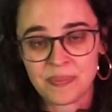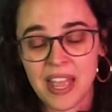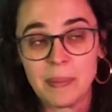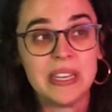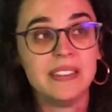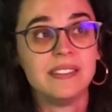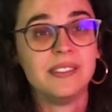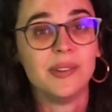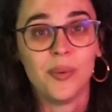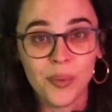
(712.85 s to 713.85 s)
I mean,
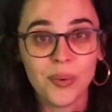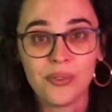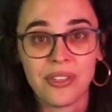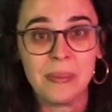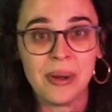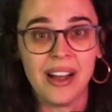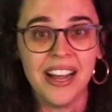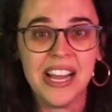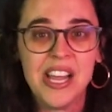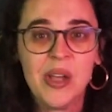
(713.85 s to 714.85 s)
all of them are,
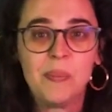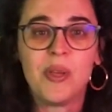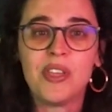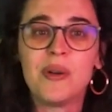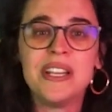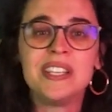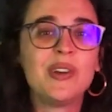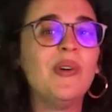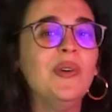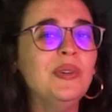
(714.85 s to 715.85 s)
but there is
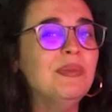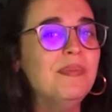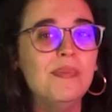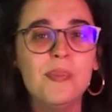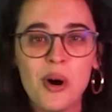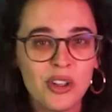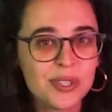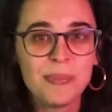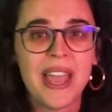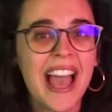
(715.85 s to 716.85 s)
so much
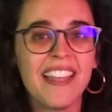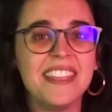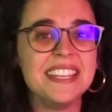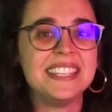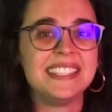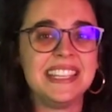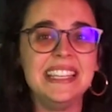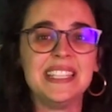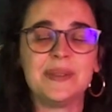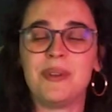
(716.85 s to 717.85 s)
behind the
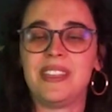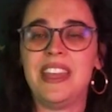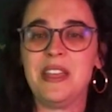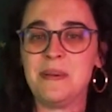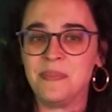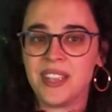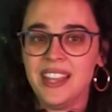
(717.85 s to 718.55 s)
scenes with him.